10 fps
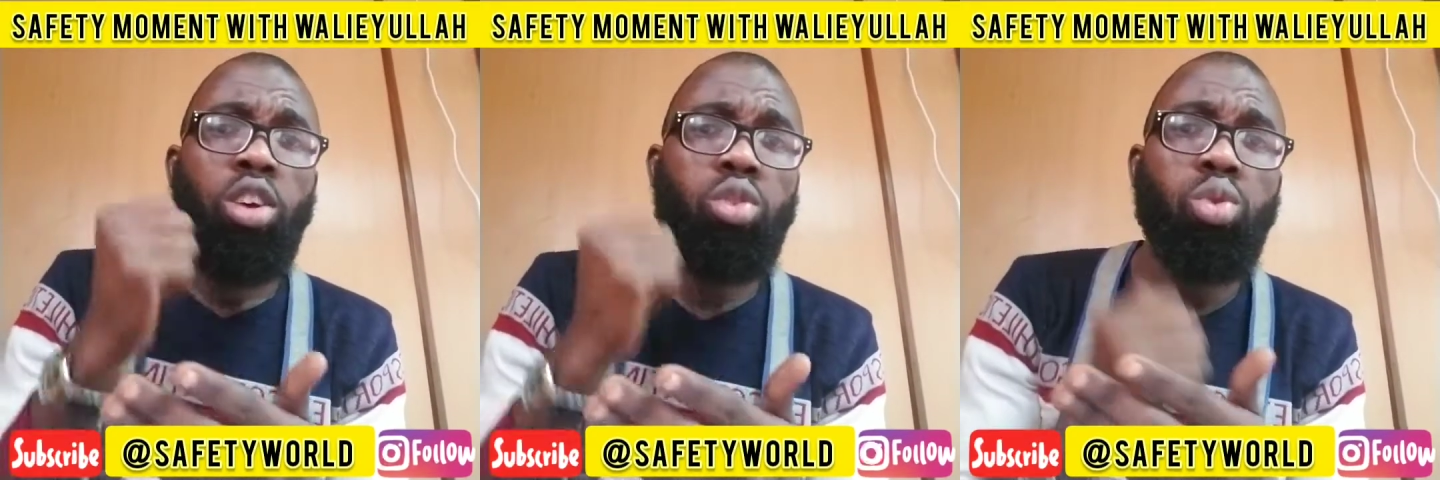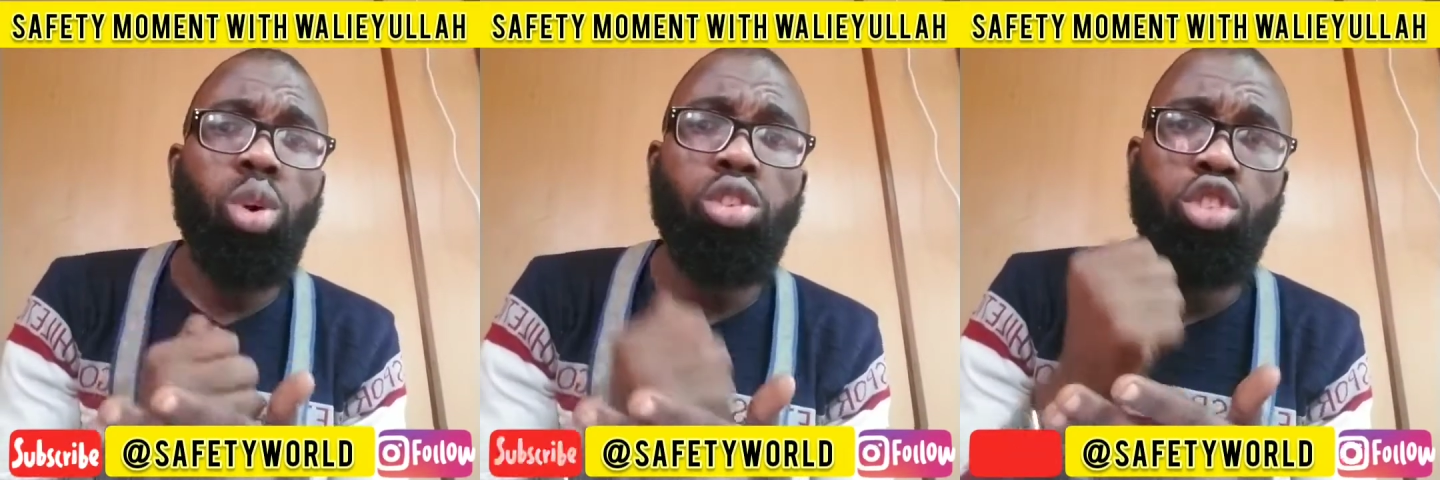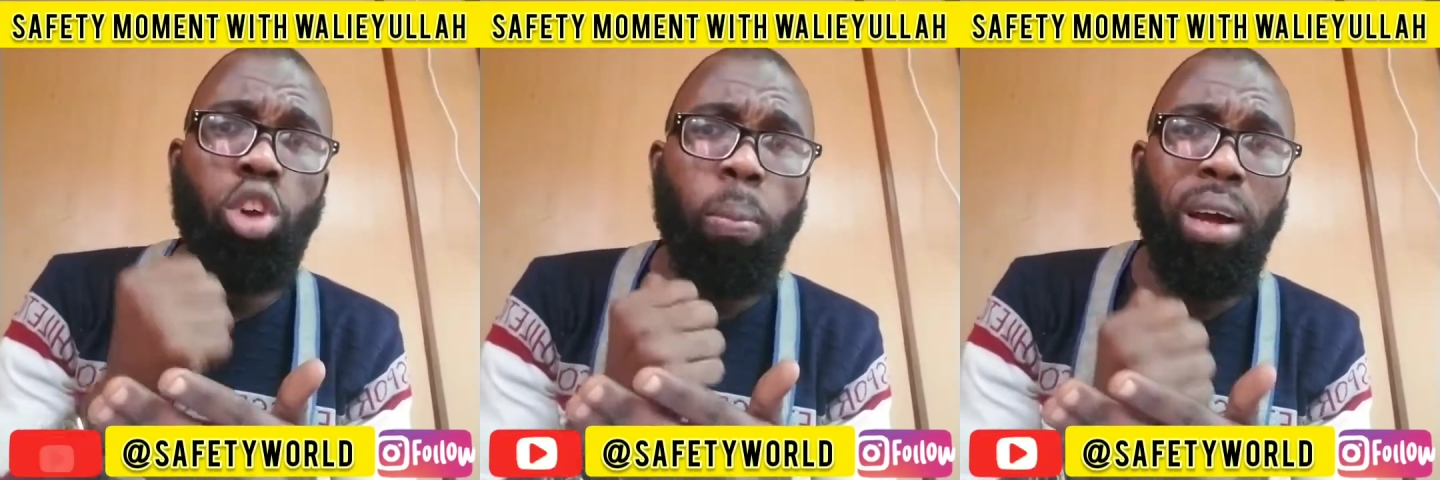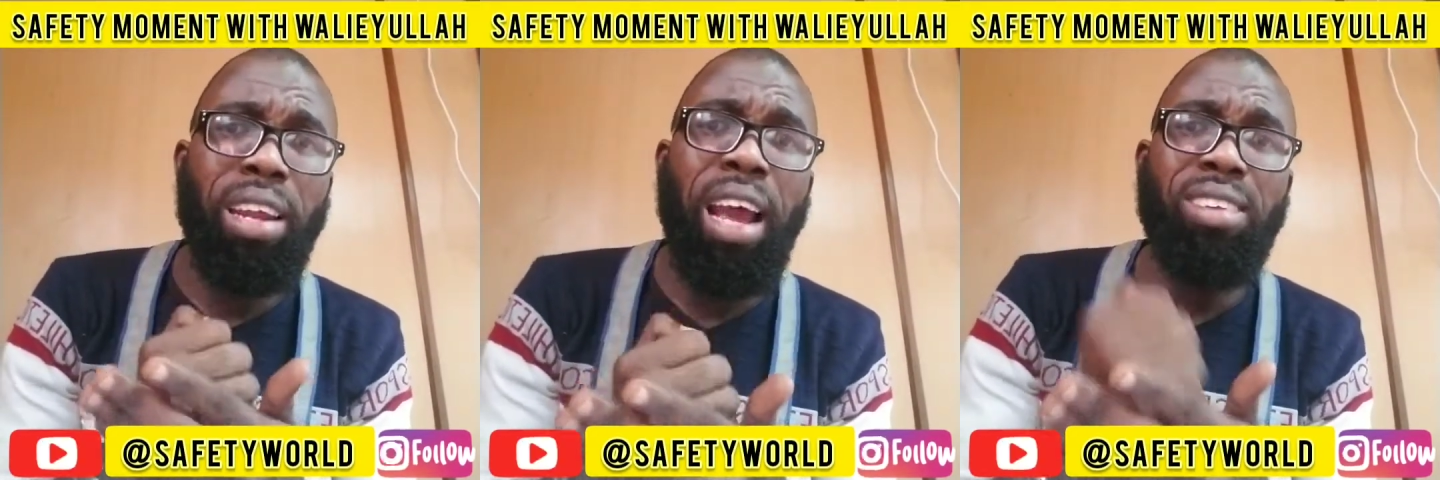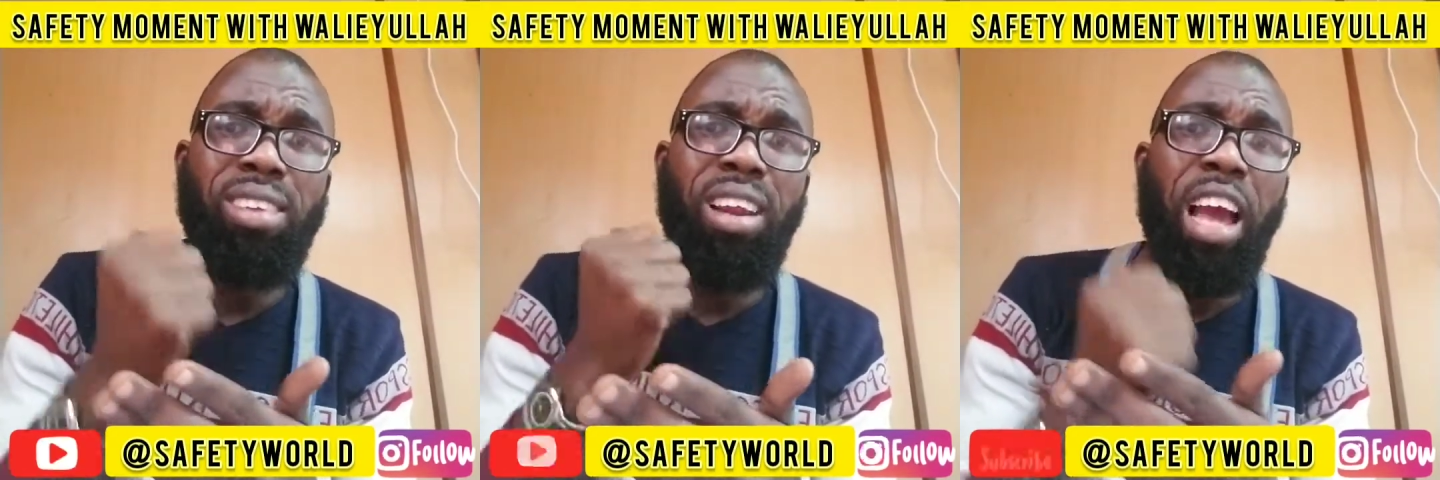Don't
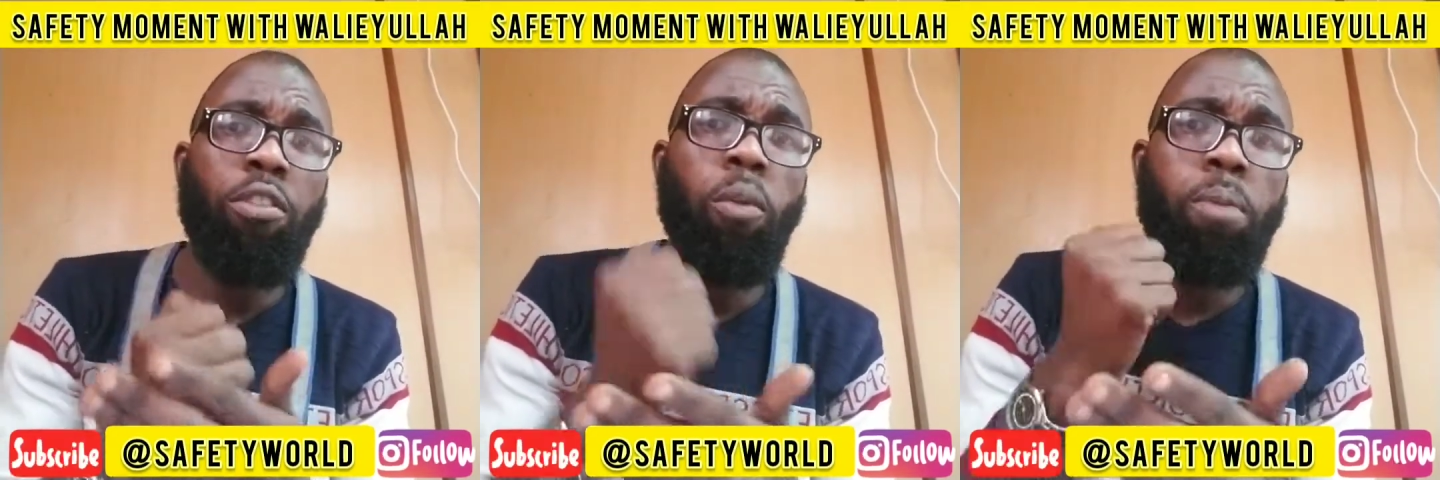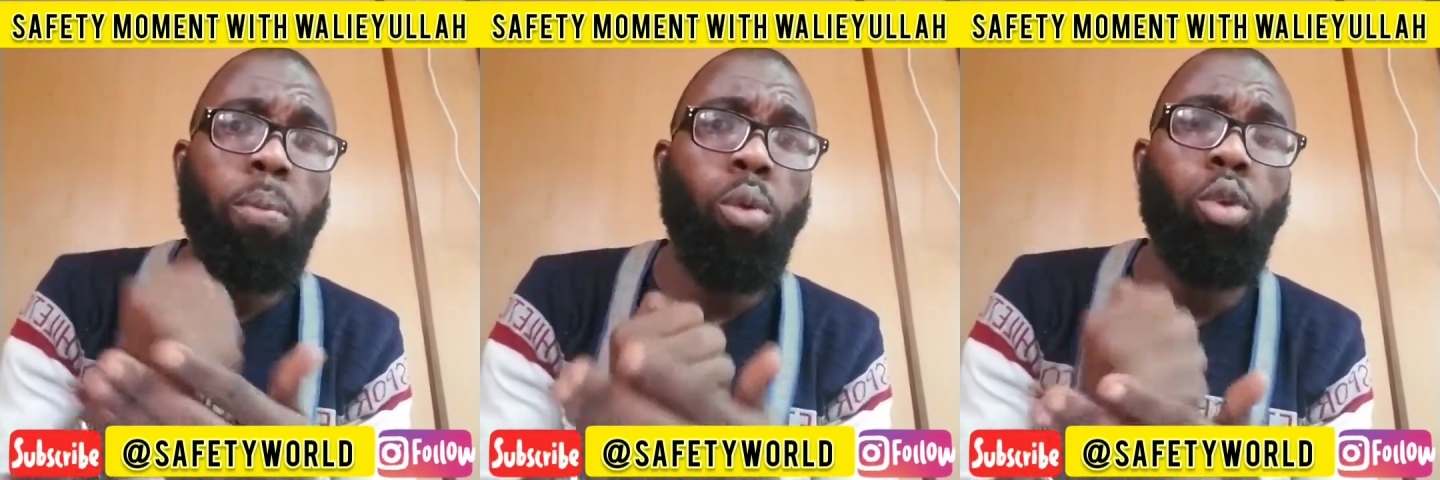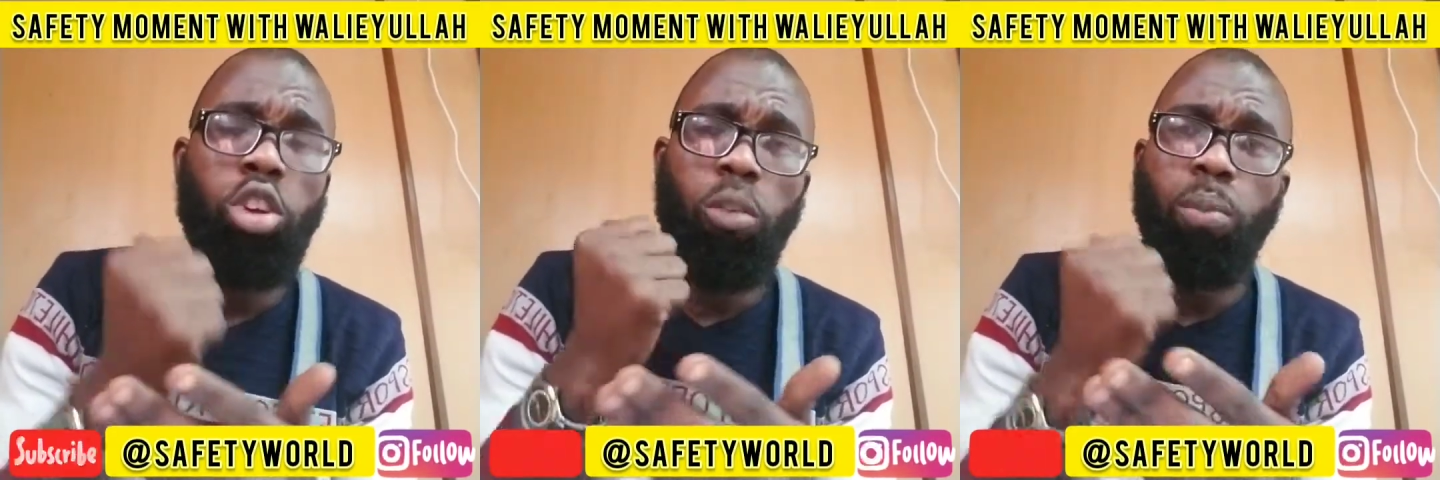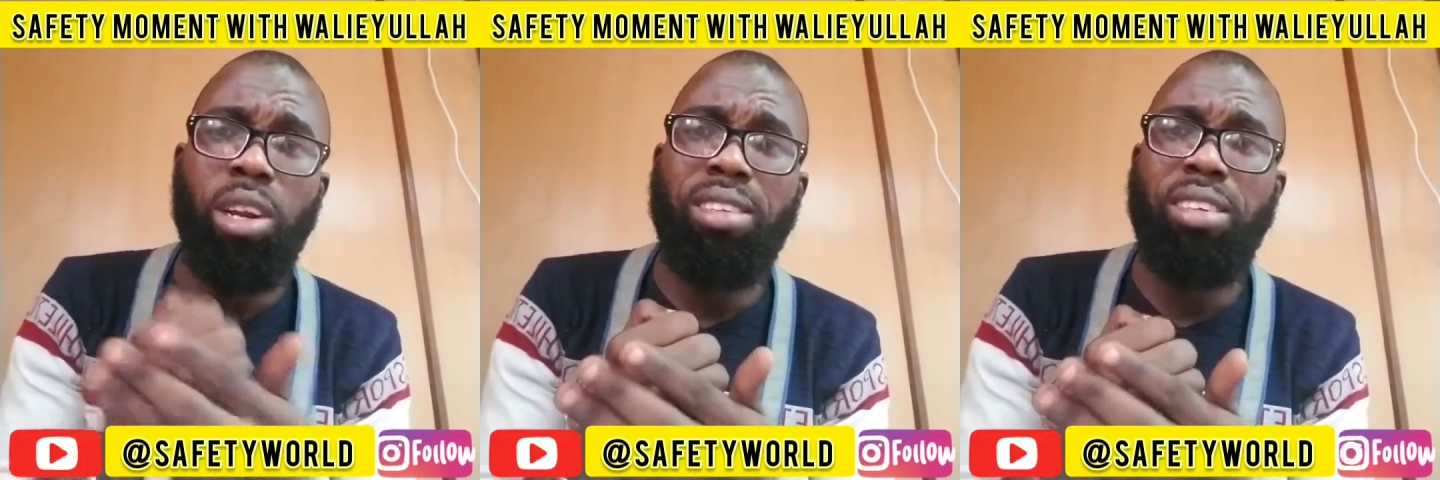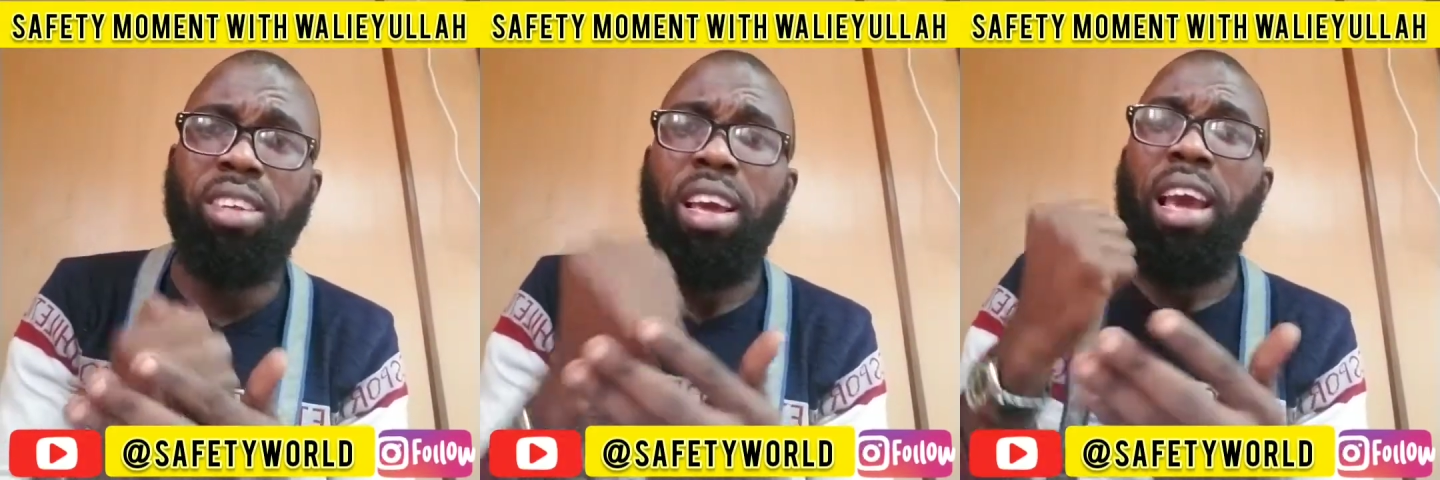jeopardize the life of people because of politics.